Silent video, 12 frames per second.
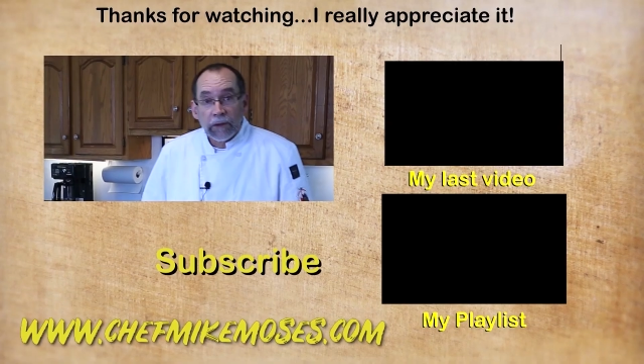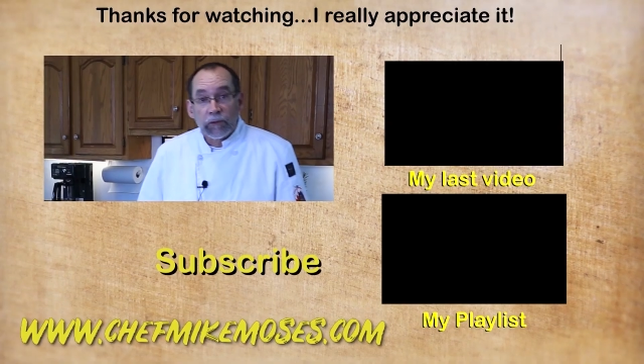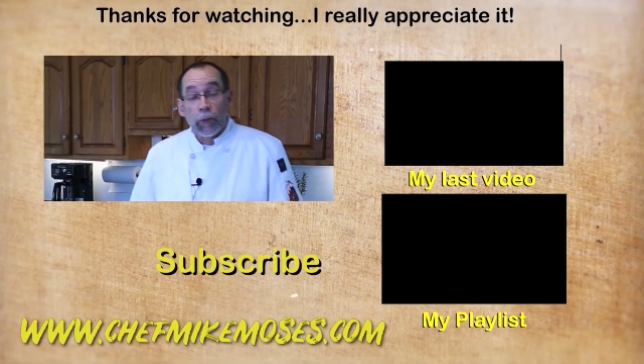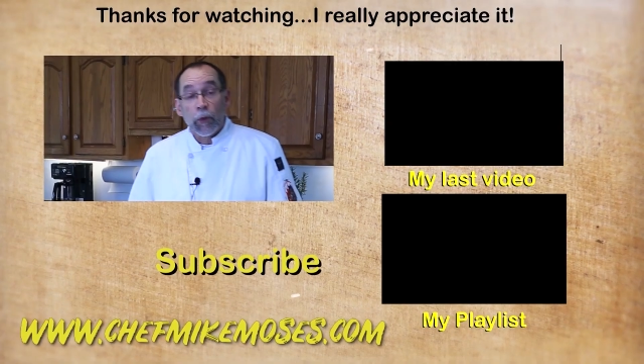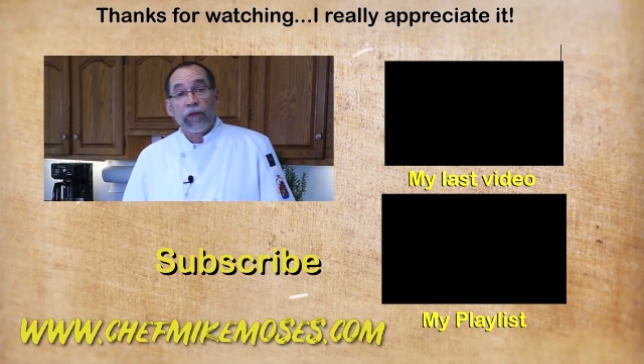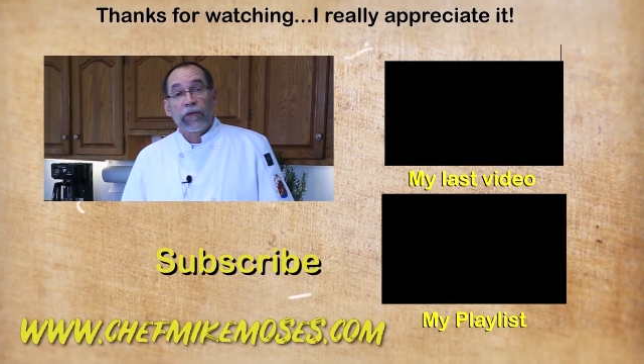For
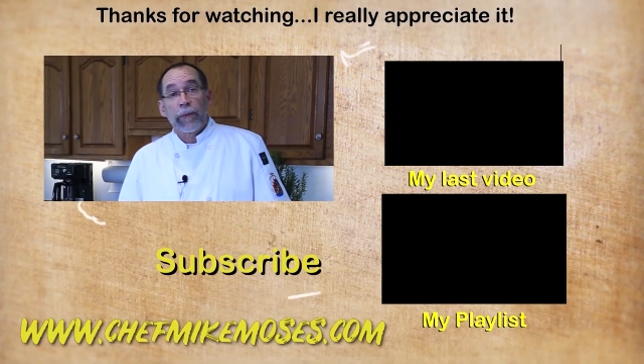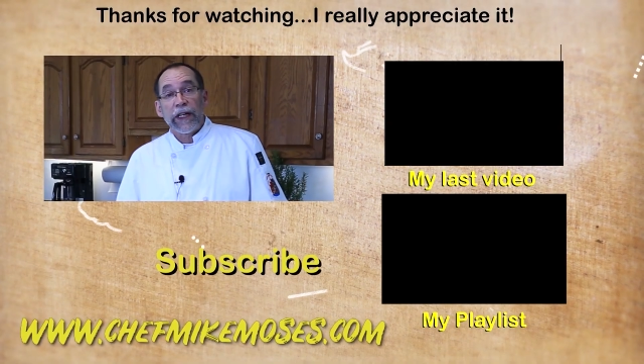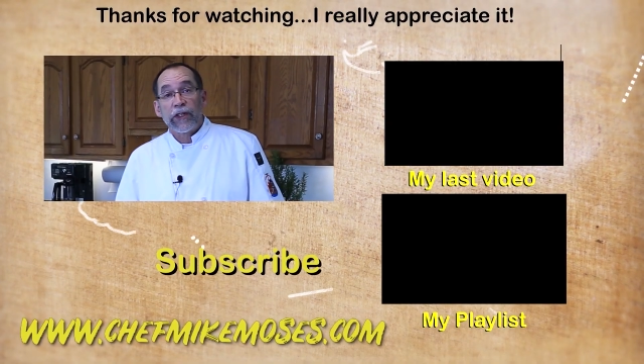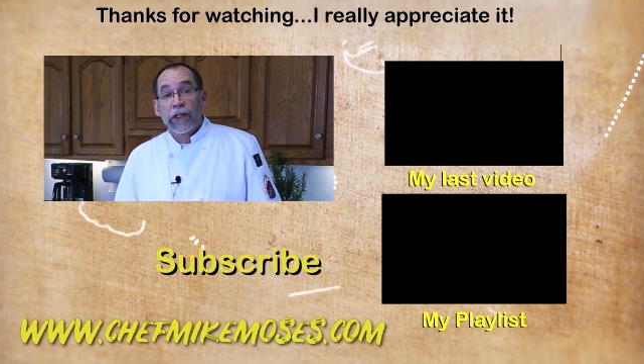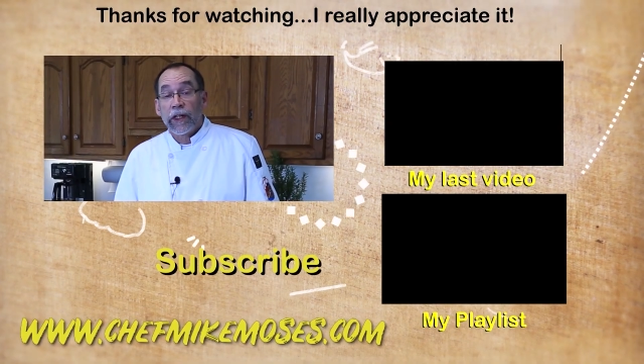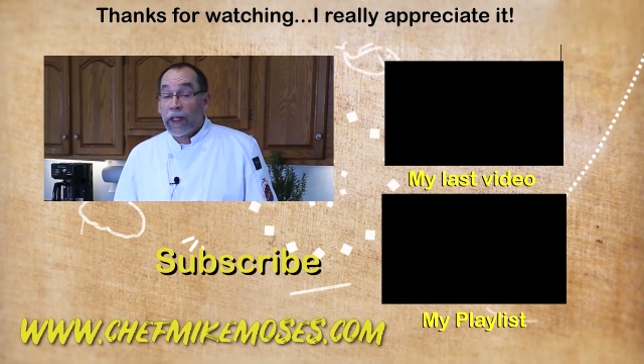more
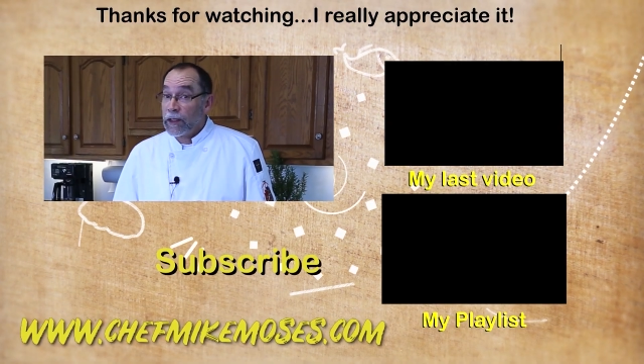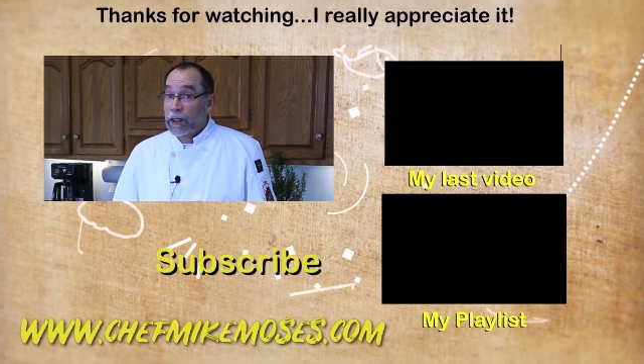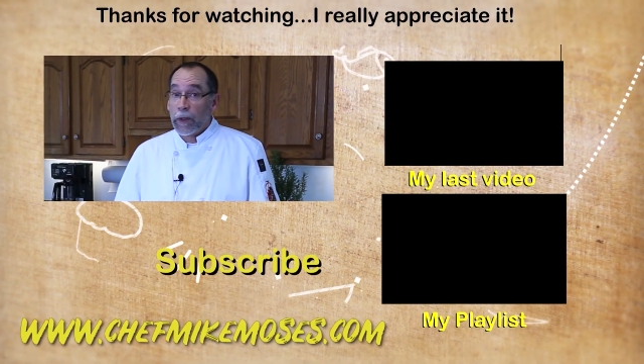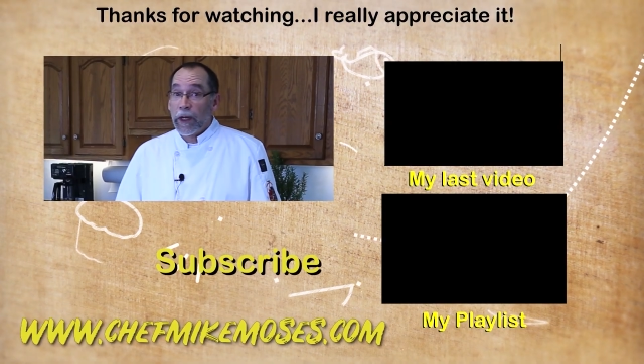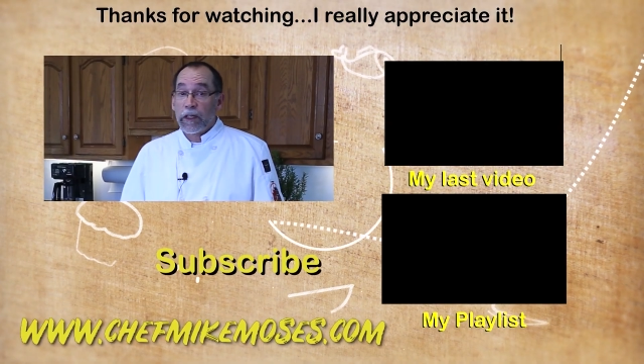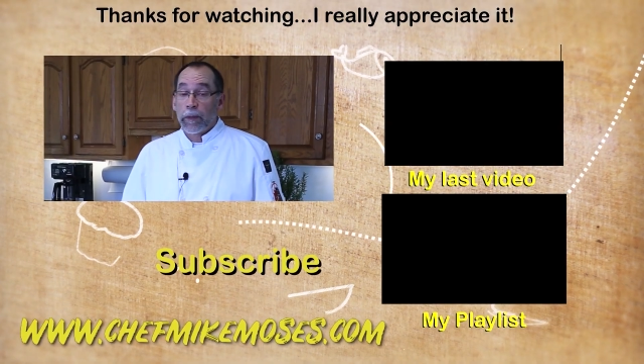information on this
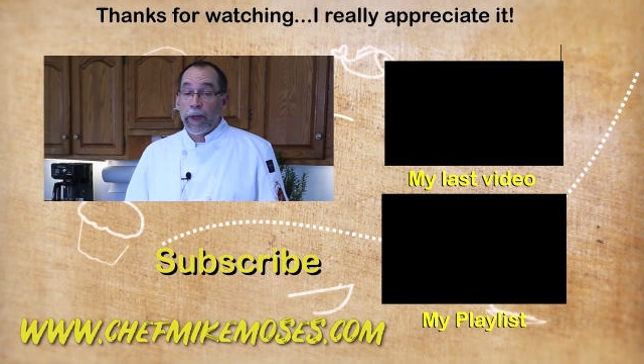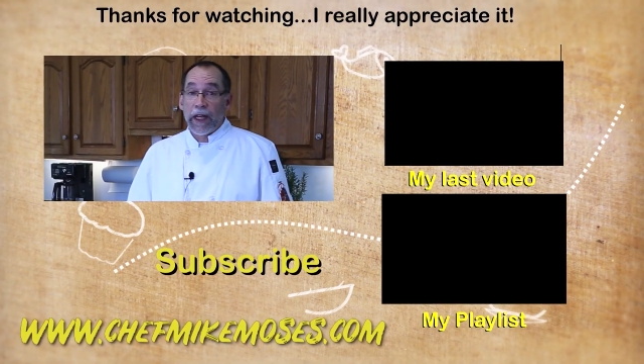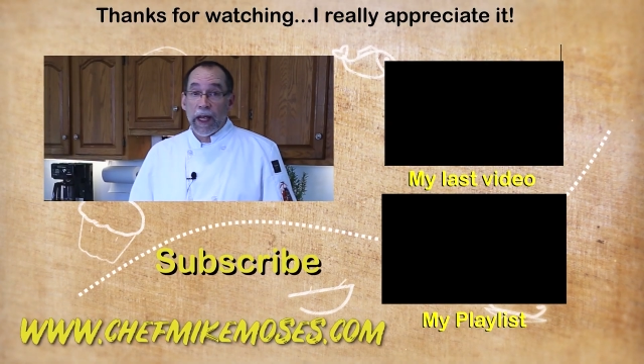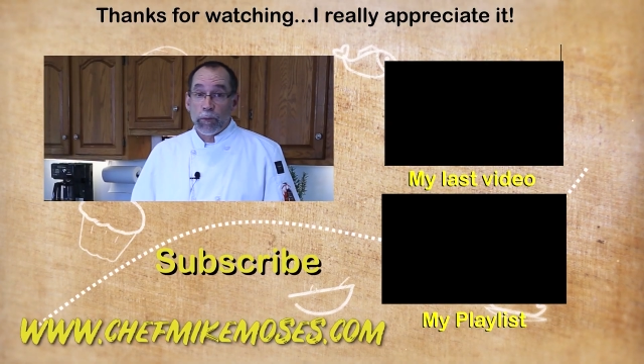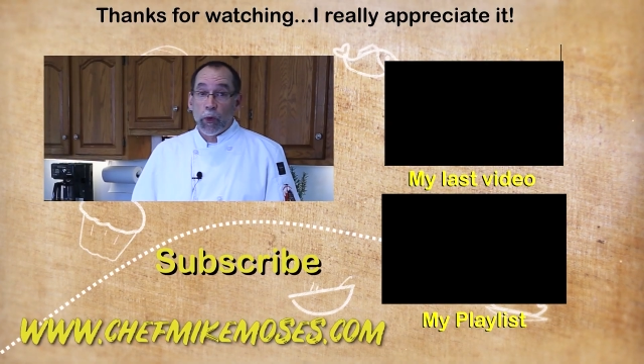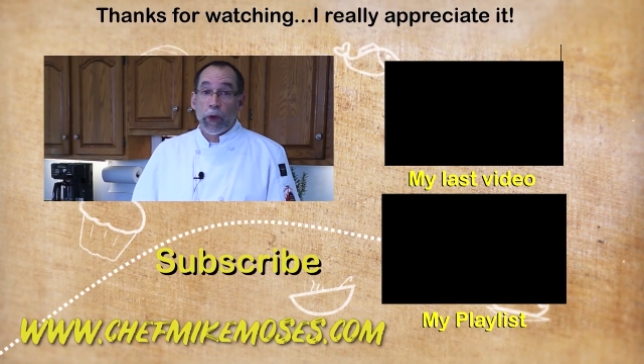recipe
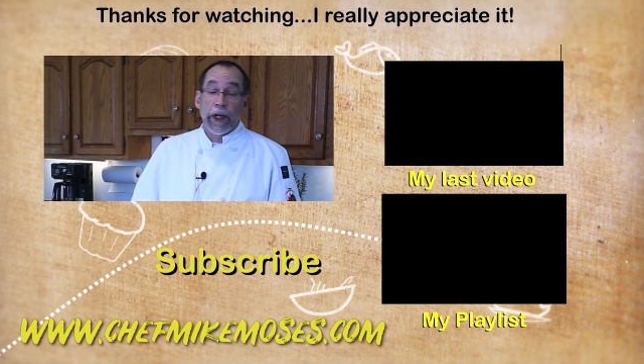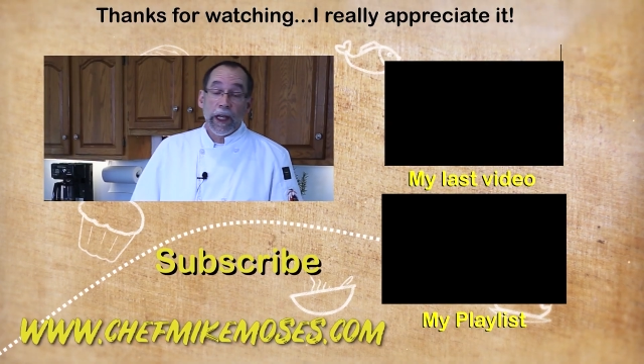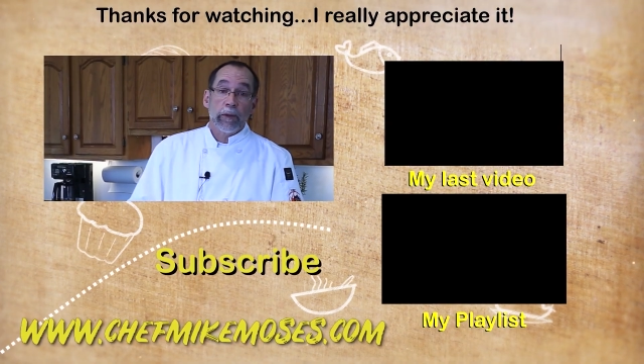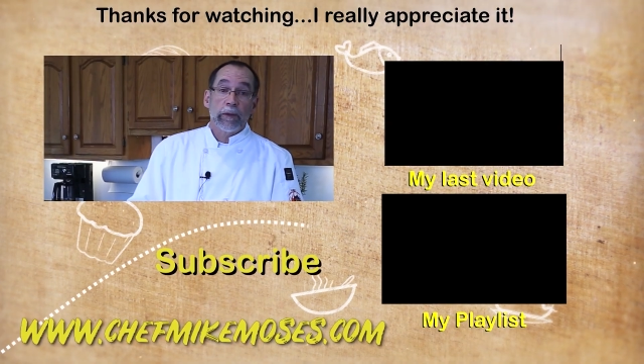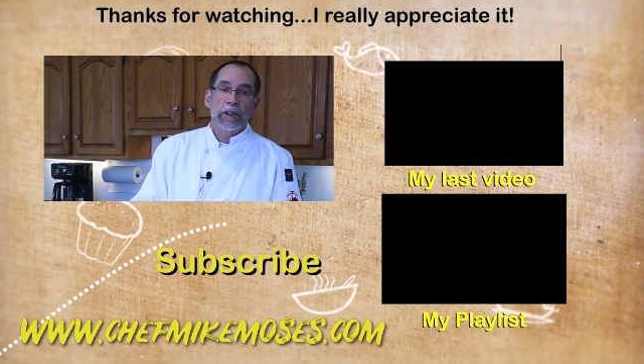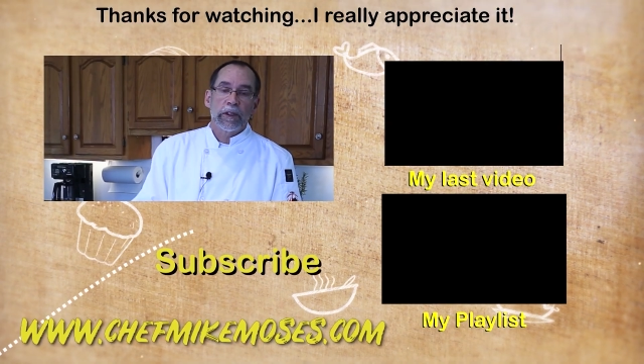and more, head
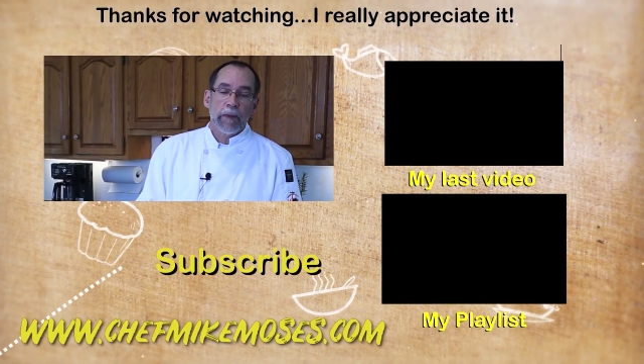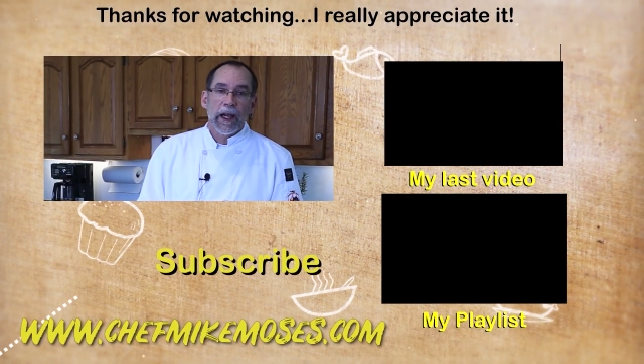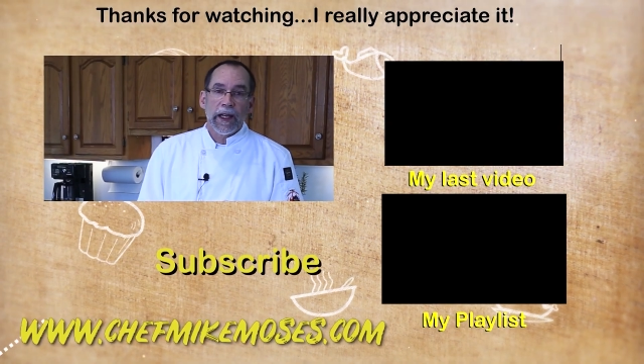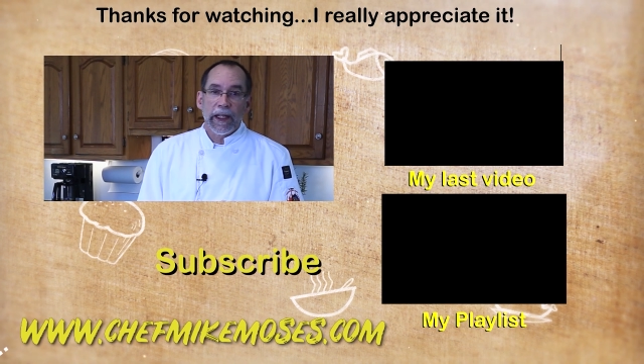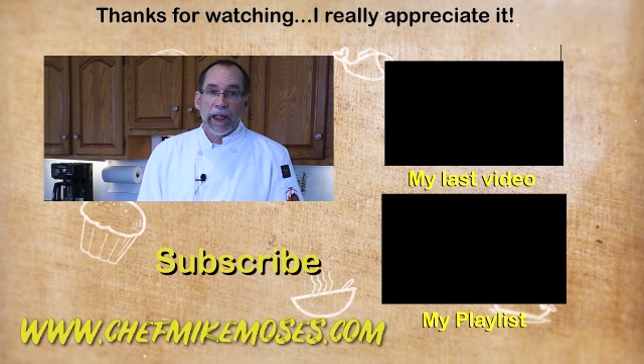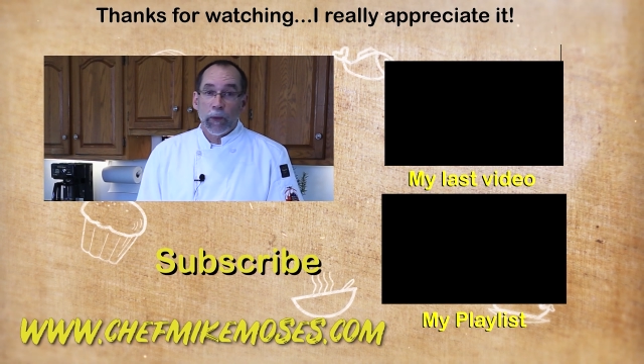over to
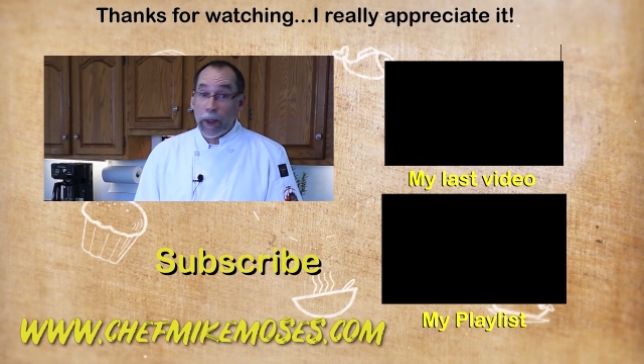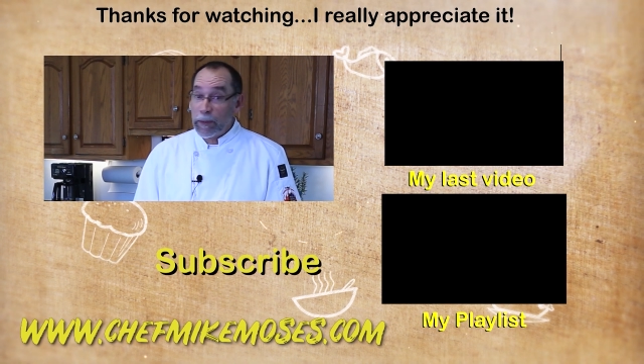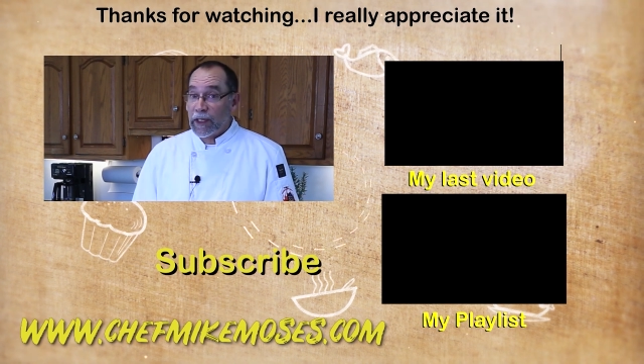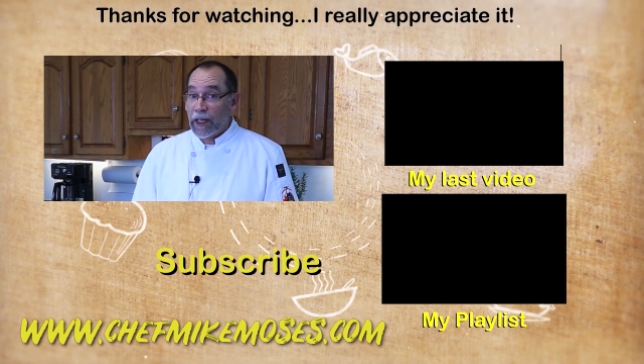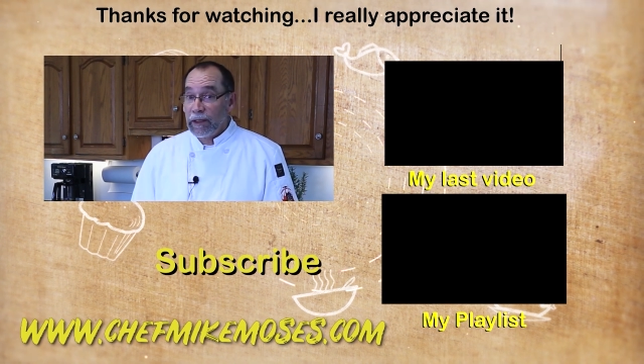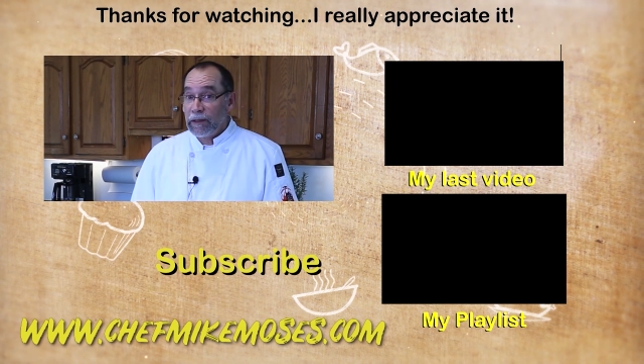my
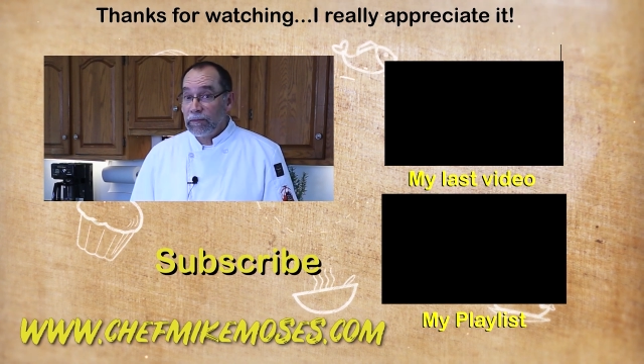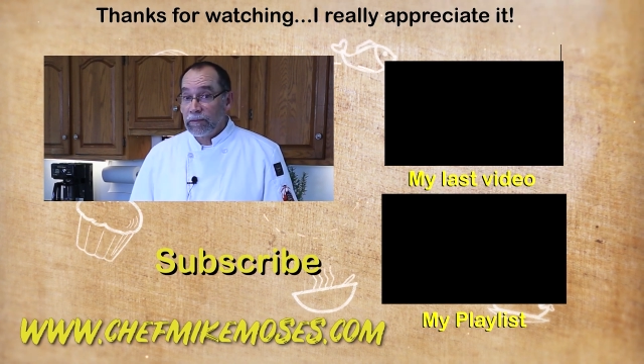website,